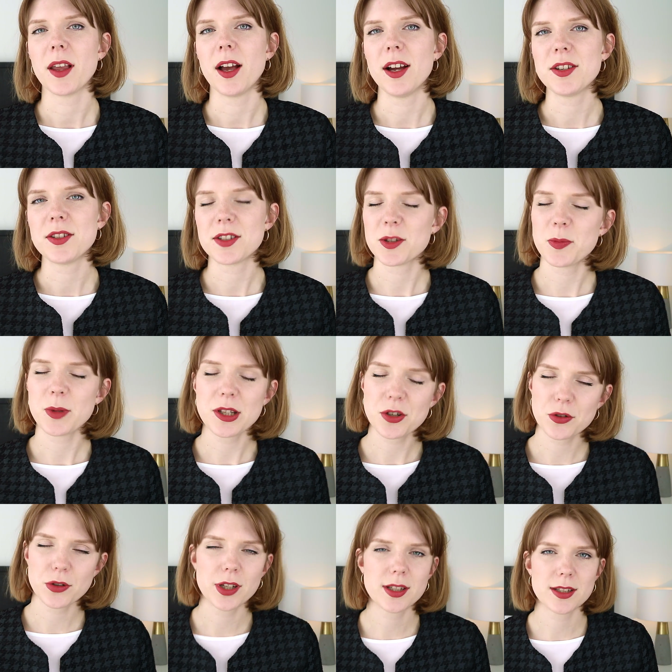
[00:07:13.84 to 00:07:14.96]
I'd just be
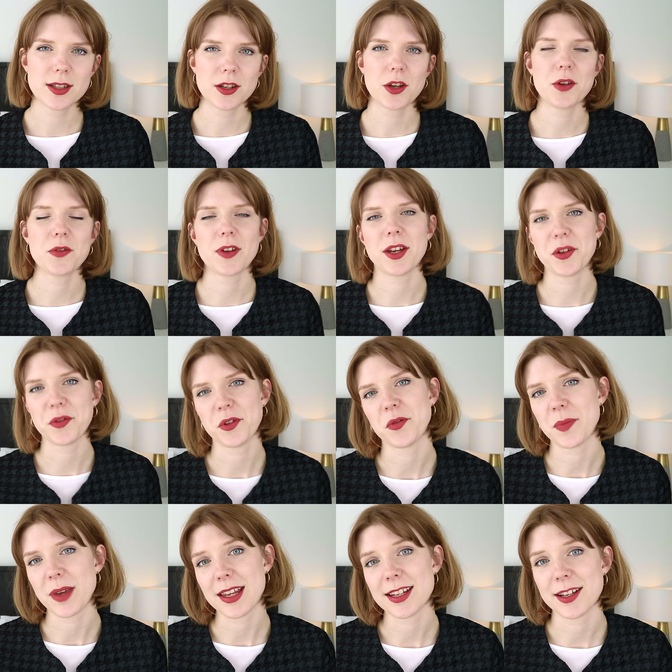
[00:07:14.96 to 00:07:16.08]
intrigued to know if any of you
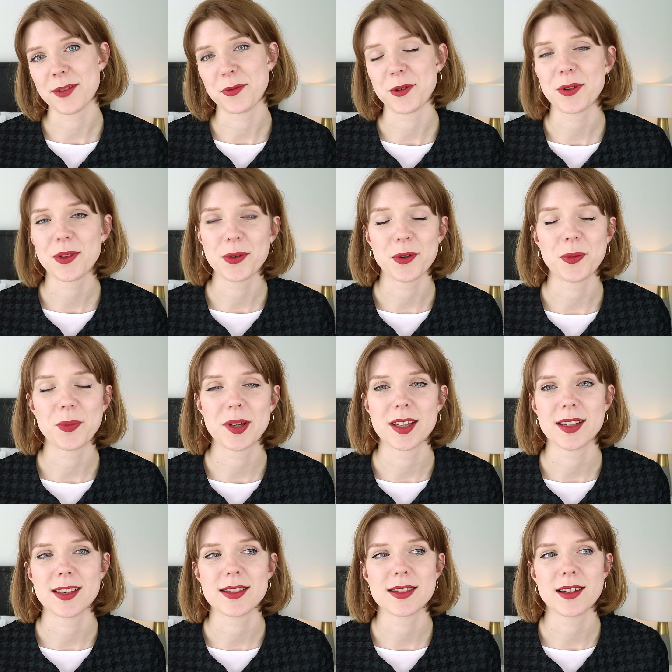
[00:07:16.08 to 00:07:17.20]
have made it and what you thought,
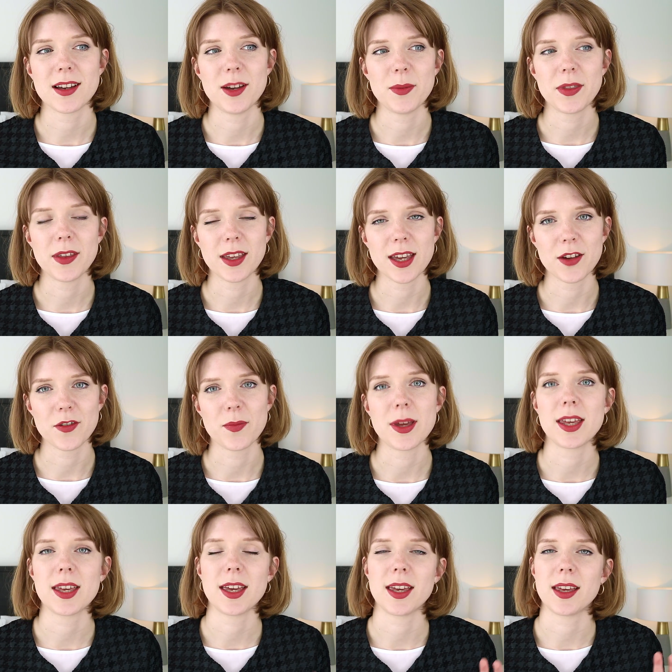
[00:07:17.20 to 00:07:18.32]
because I'm thinking of
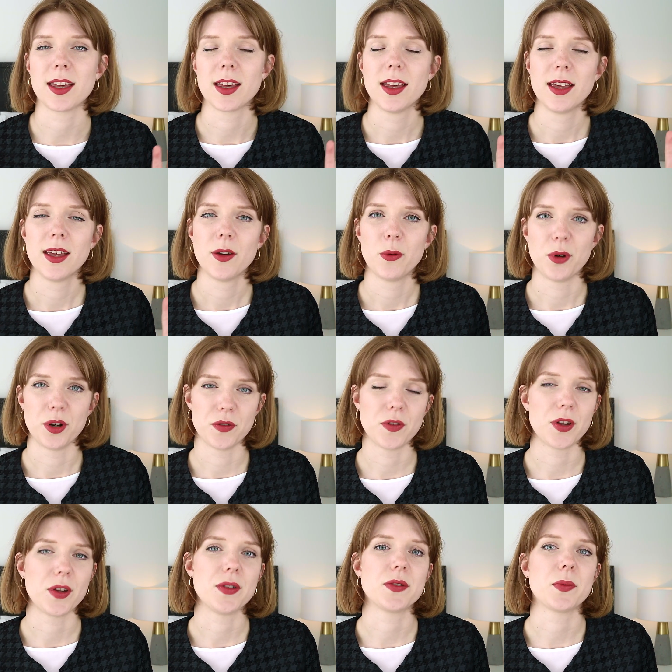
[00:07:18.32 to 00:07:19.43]
making one of
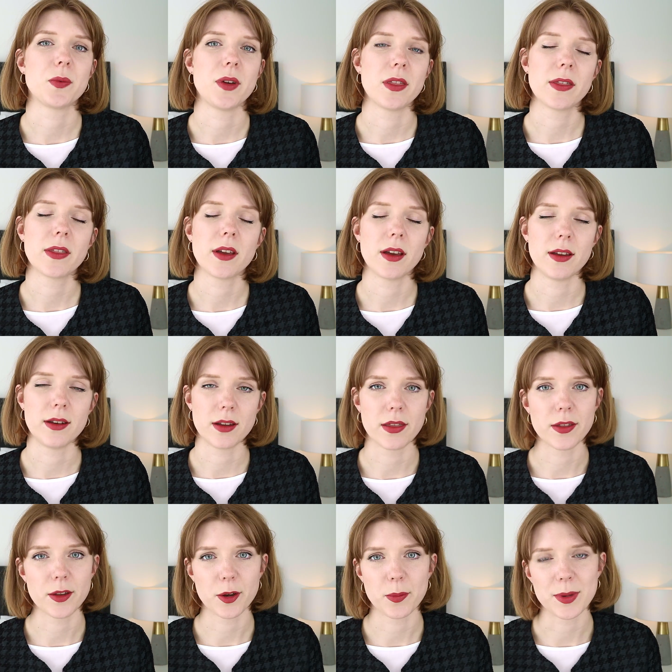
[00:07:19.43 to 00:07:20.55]
those with
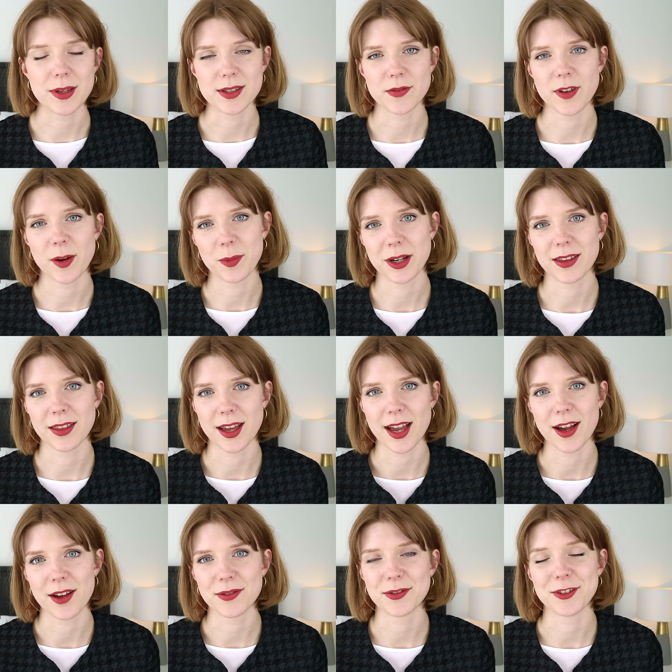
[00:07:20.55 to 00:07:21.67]
another piece of fabric that I
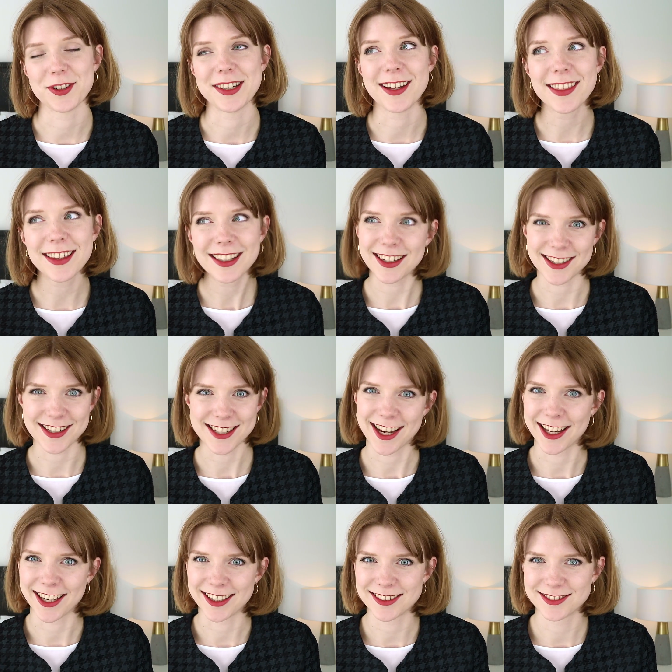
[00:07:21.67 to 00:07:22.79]
have for another little
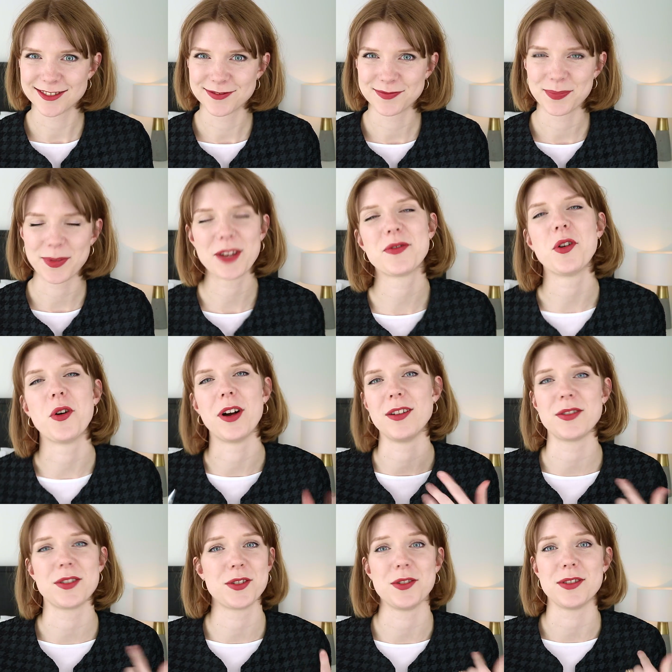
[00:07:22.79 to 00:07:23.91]
jacket. But if not,
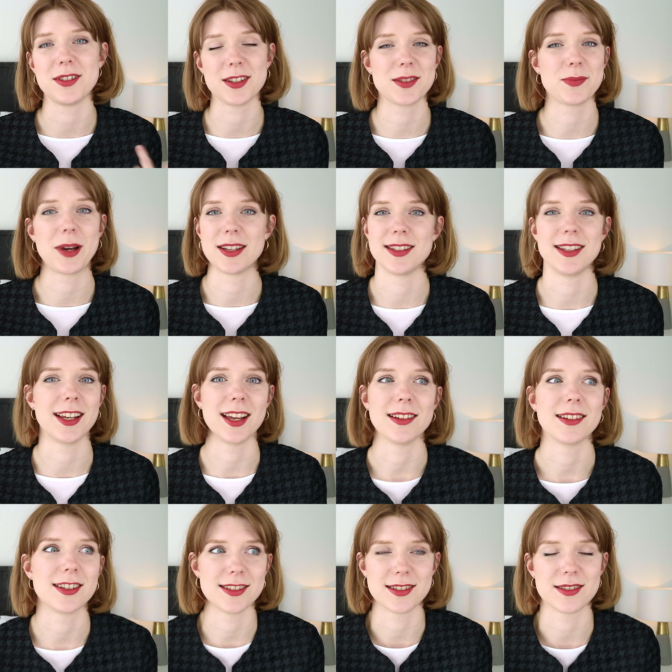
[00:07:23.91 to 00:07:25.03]
I'll just use this pattern
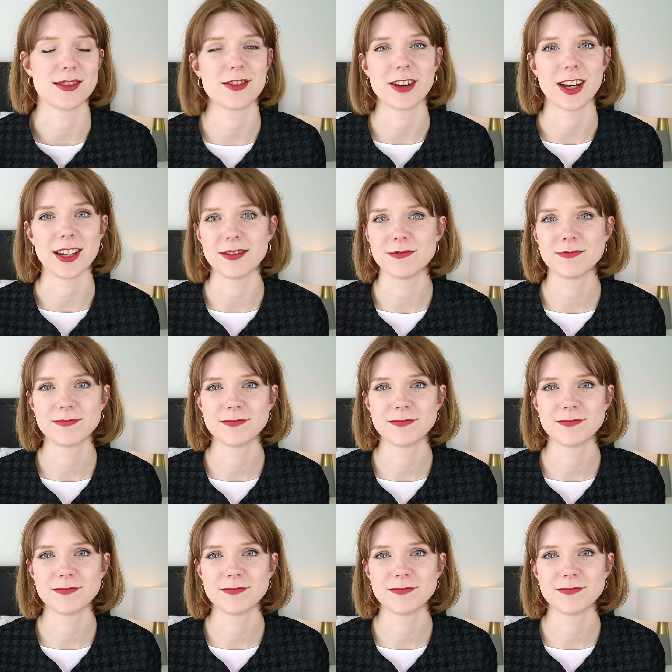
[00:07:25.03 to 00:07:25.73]
again because it's great.